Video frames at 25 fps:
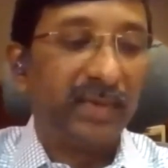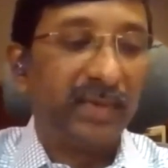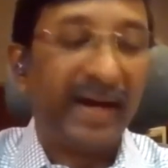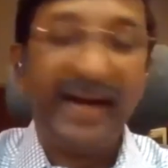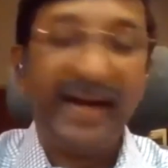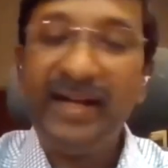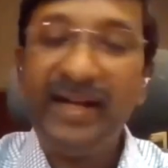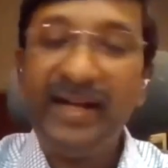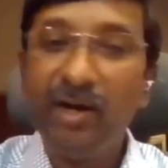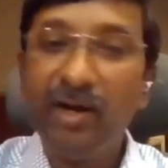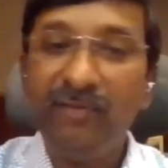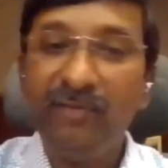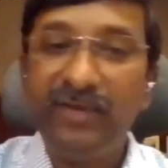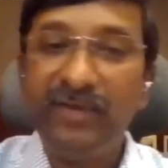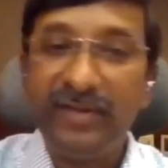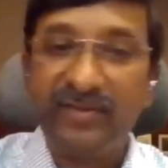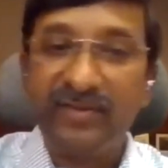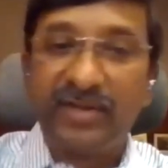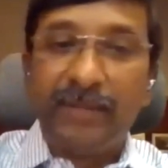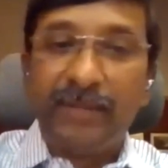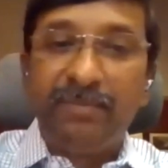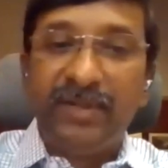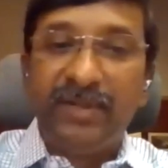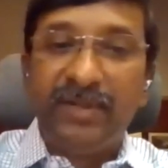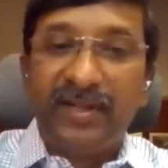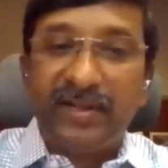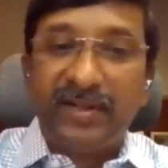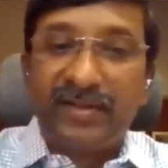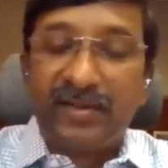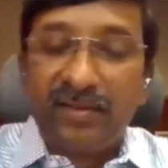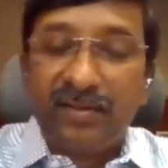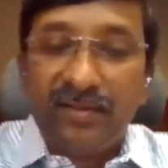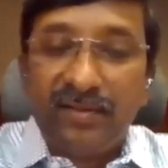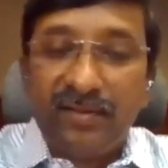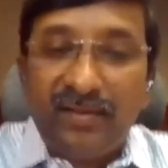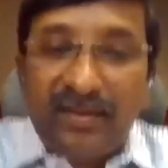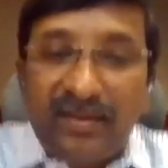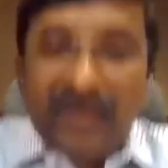idea of disruptors,
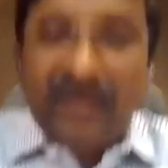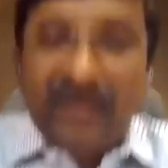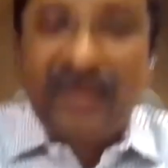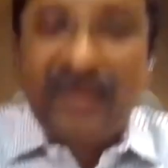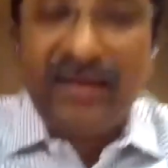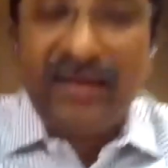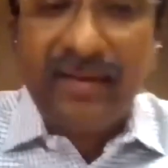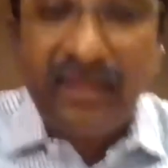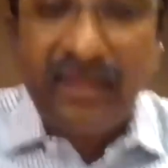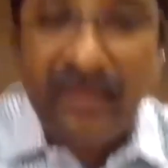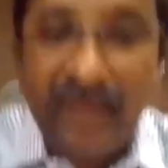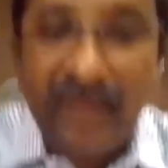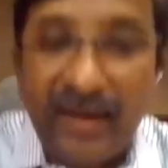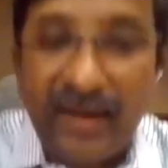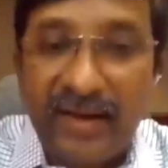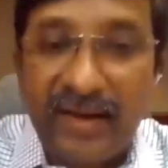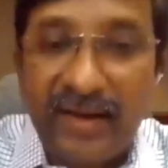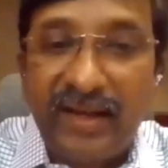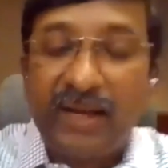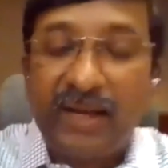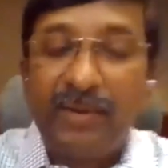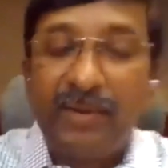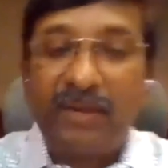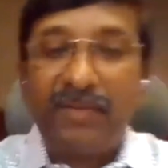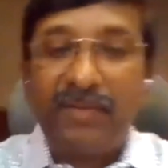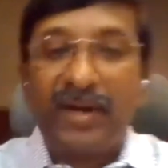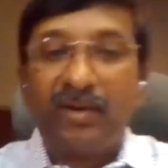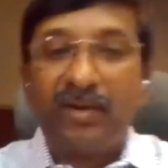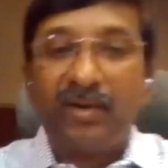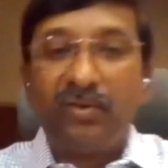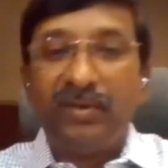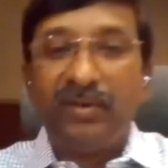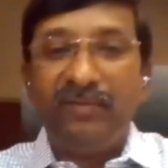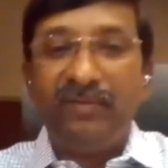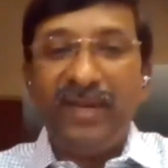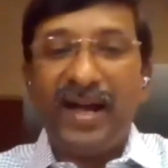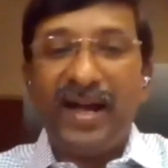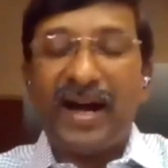again, coming back to,
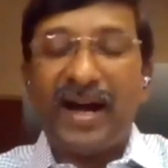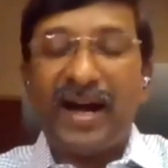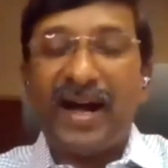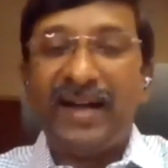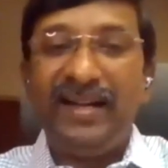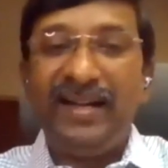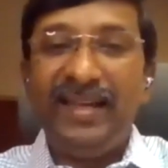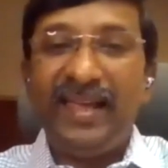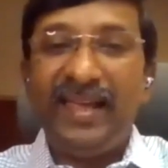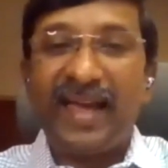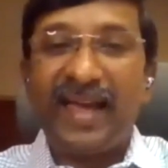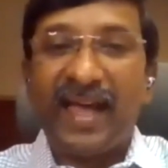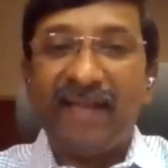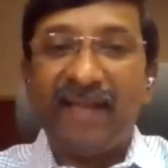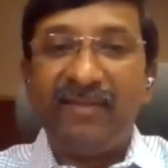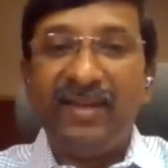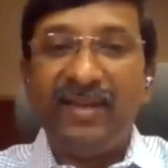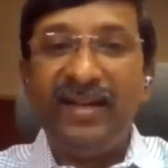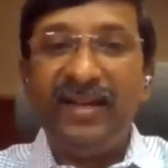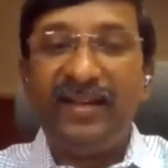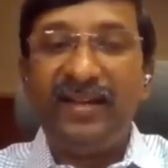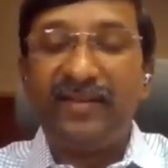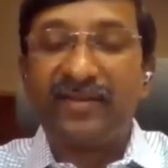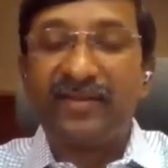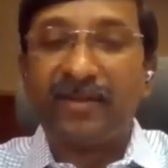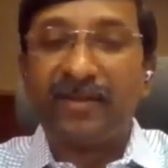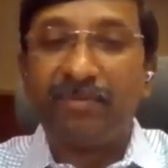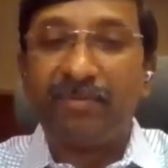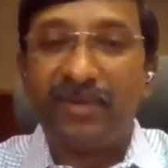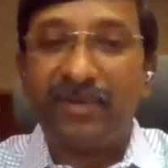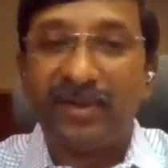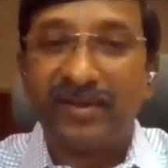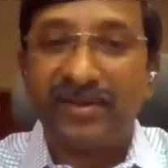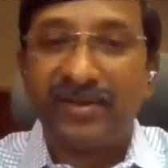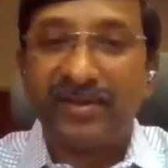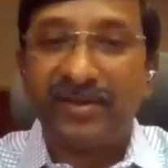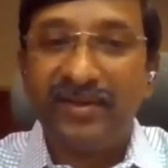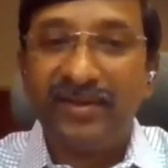we hardly have any
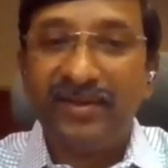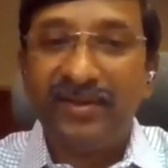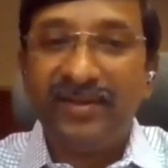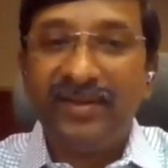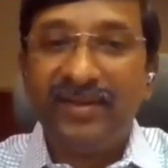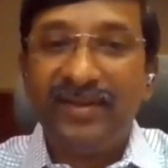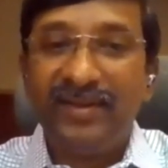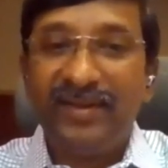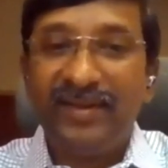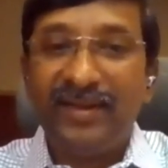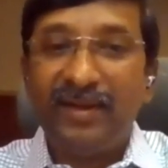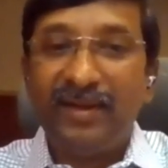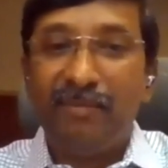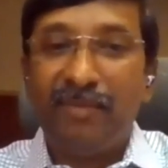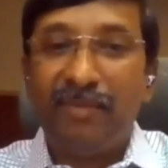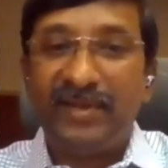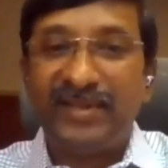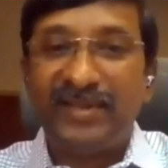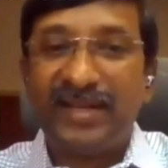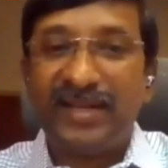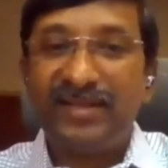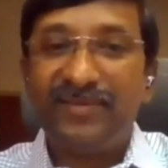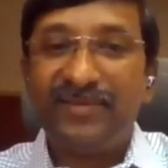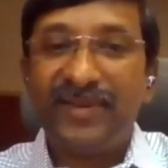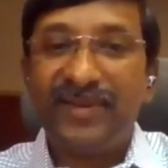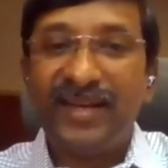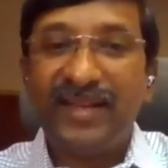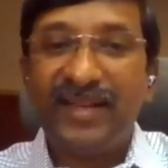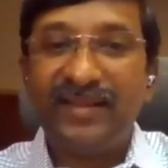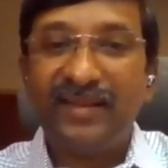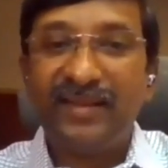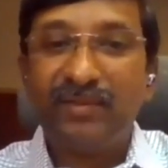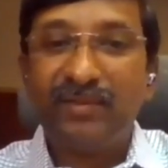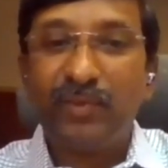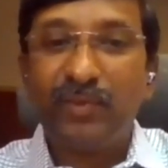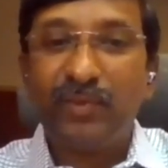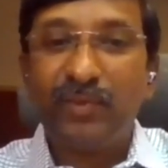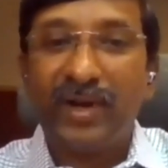disruptors. Bajaj Finance
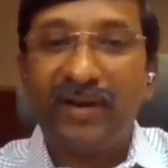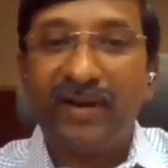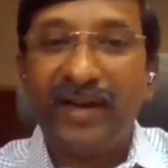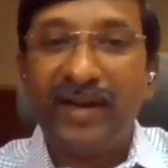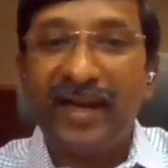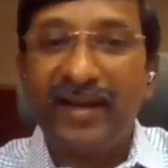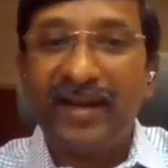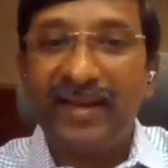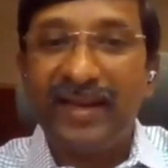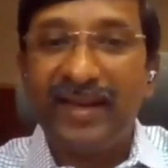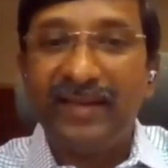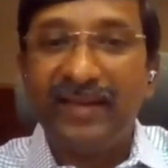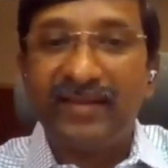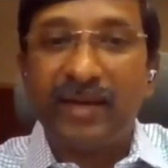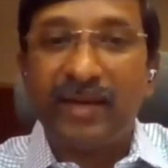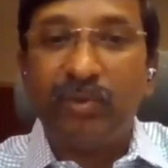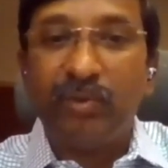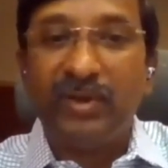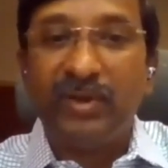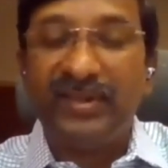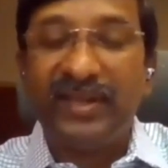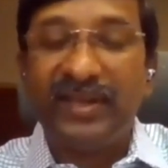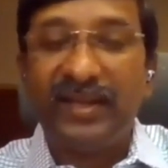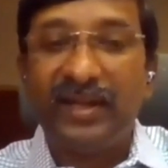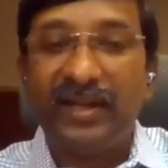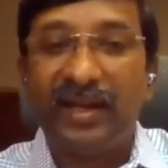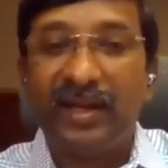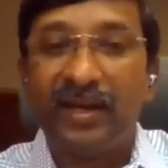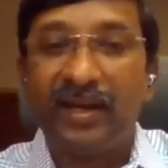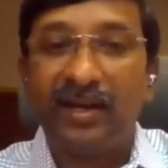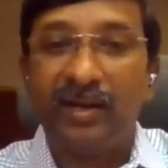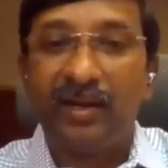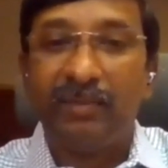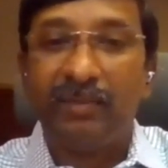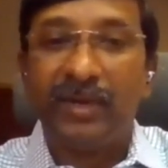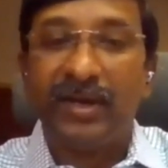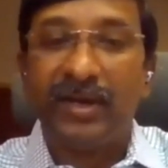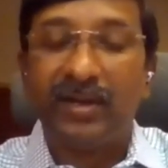is one rare case, I would think,
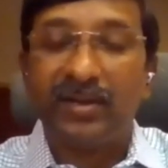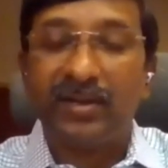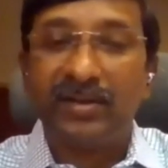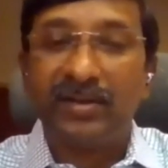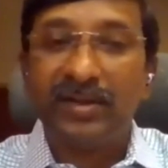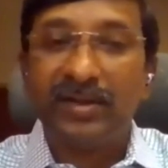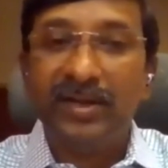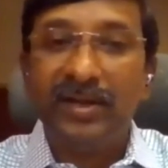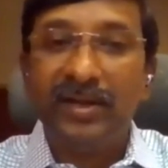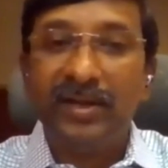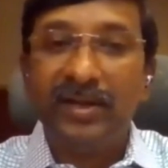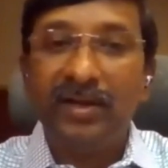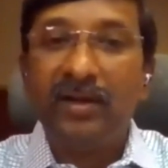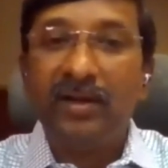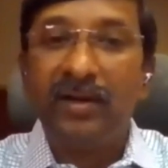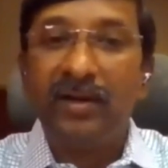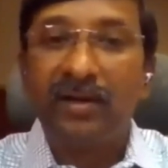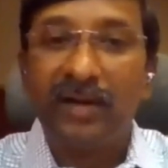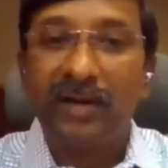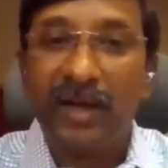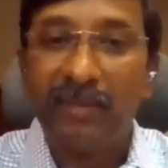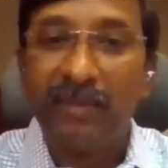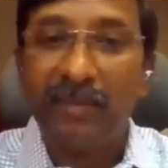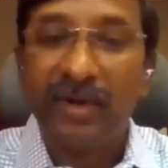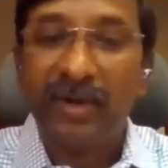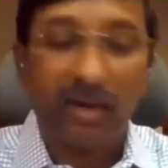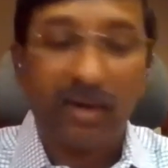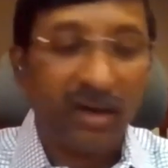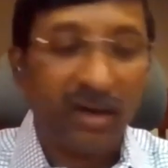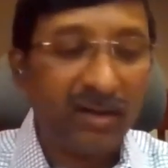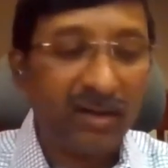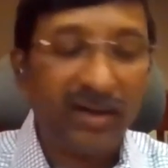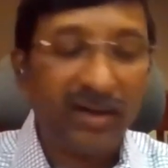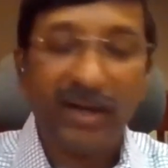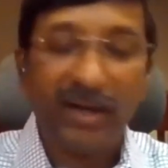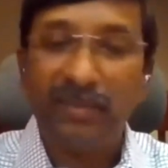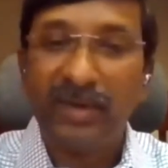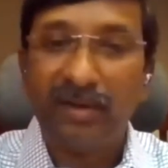Mahesh. Am I
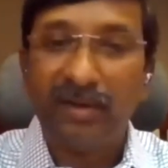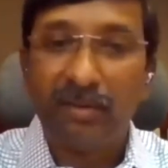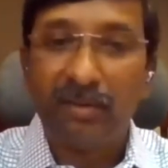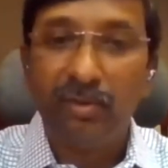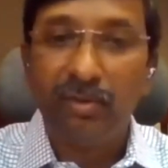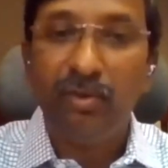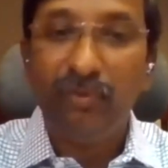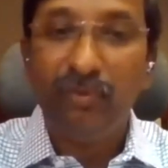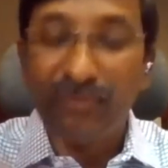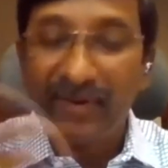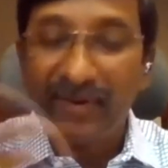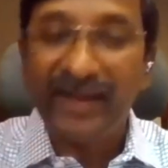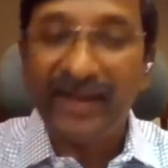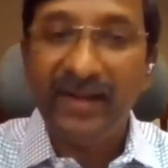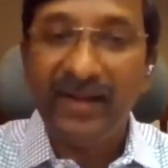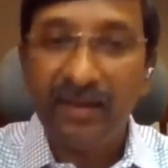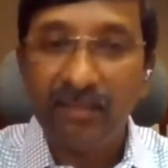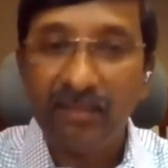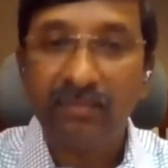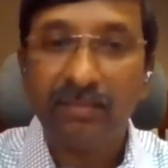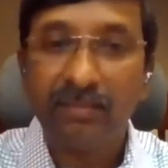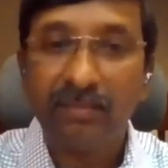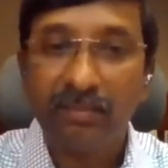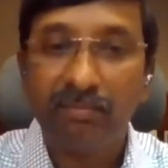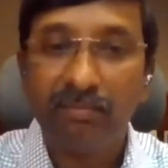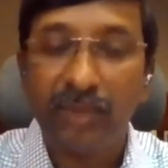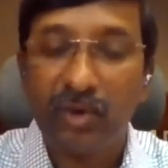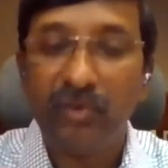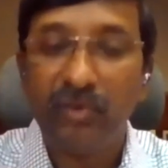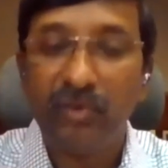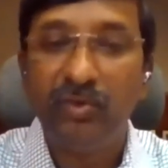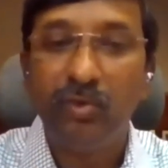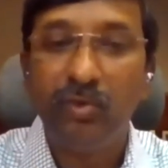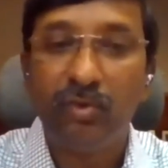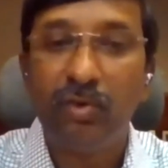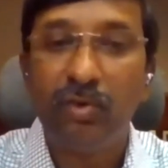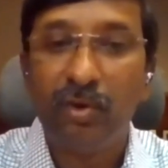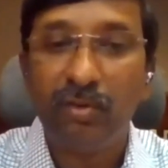wrong? I mean, do you find, because
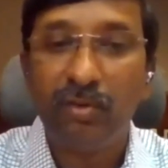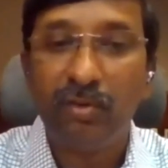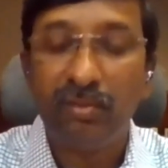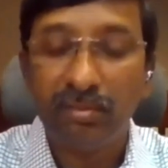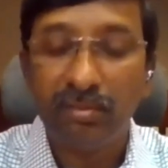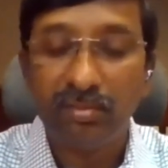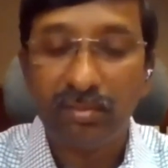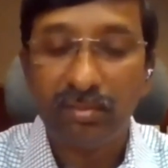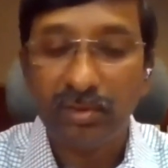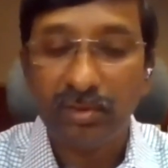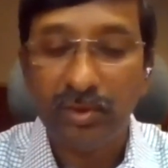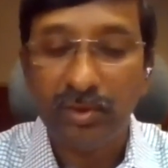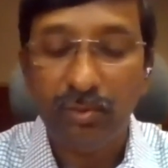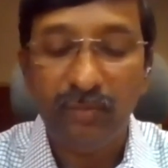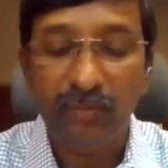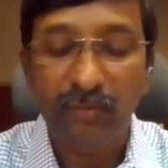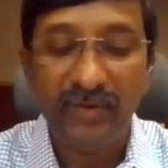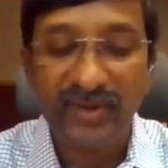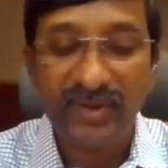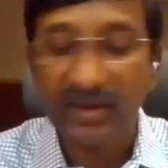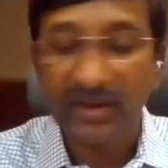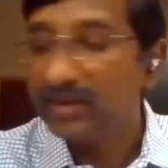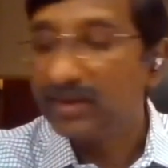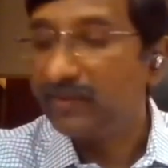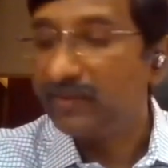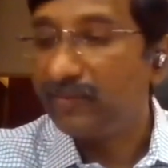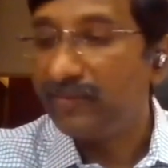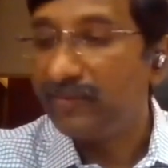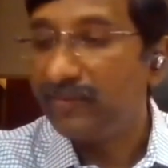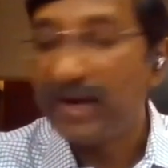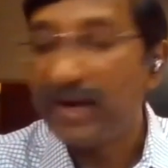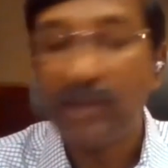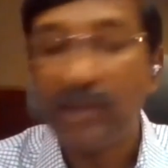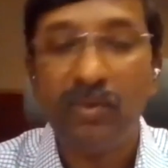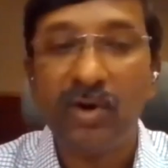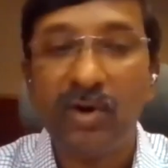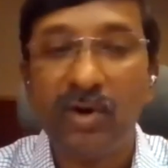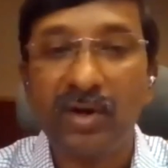you visit some
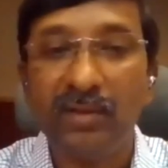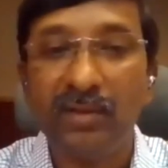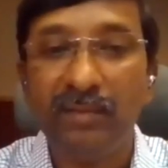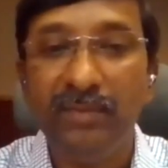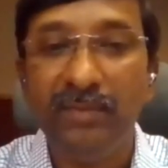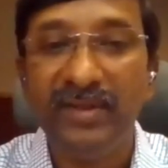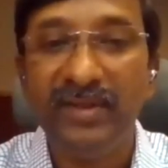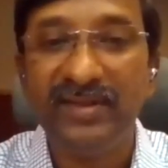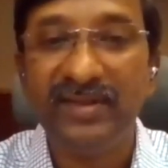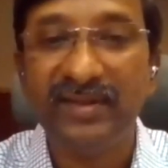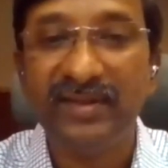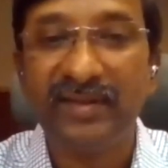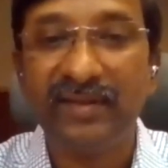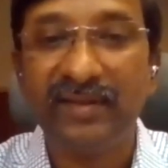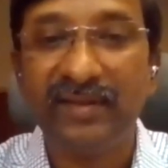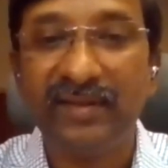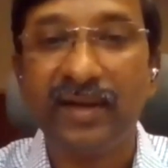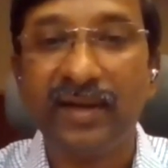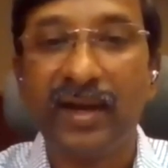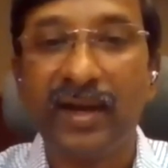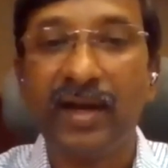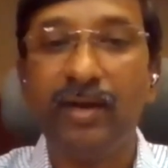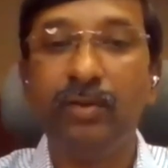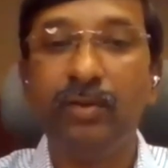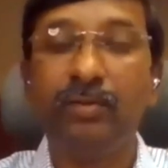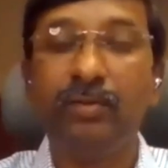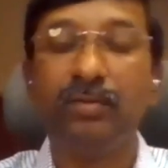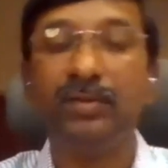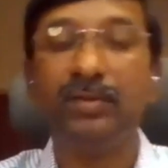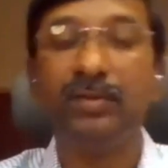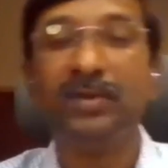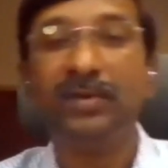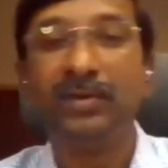far more businesses than I do?